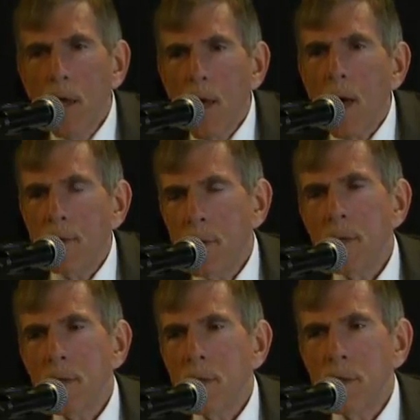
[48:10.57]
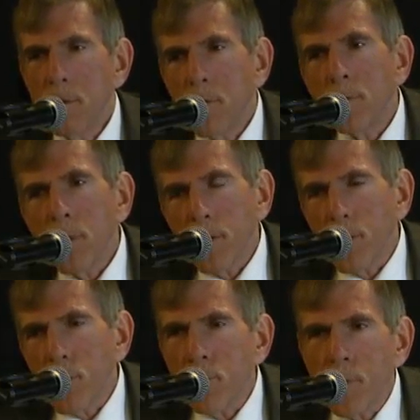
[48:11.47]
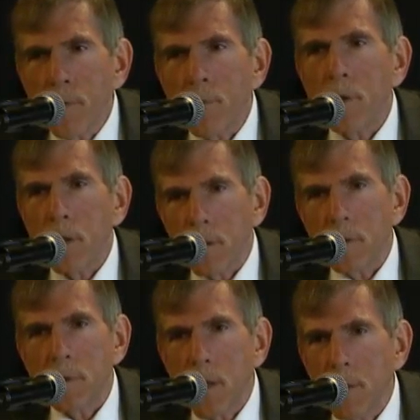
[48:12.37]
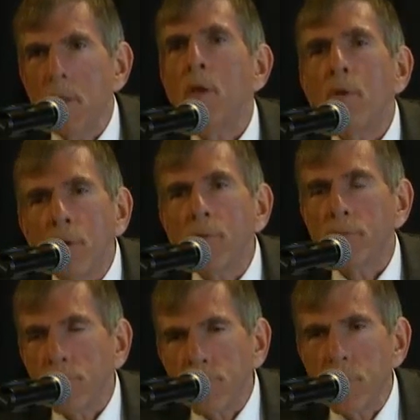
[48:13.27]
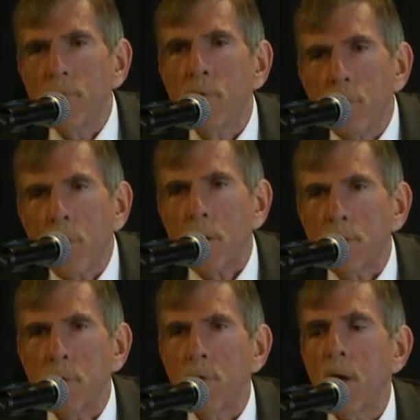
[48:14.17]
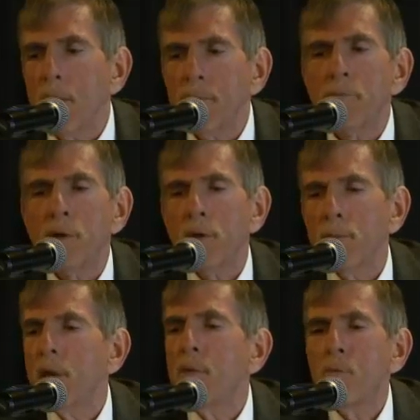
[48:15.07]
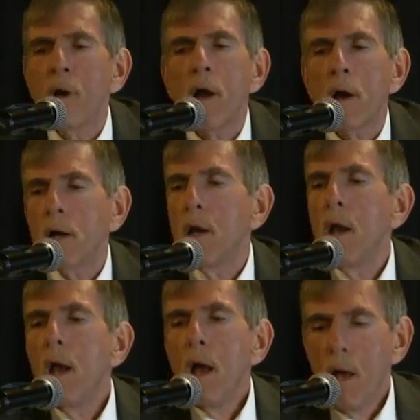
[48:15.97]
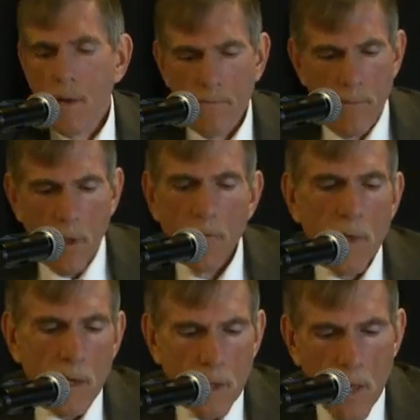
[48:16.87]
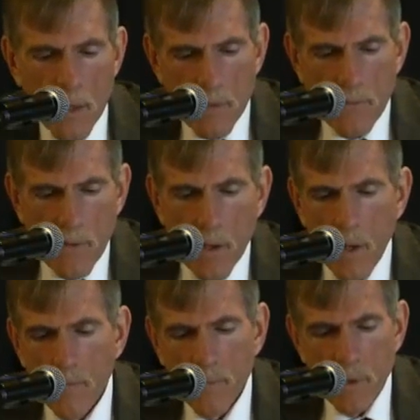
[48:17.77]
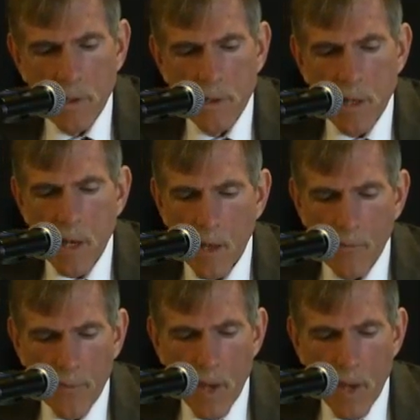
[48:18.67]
identity normally could be released in the local rules of court. So you have to really be aware of that kind of detail.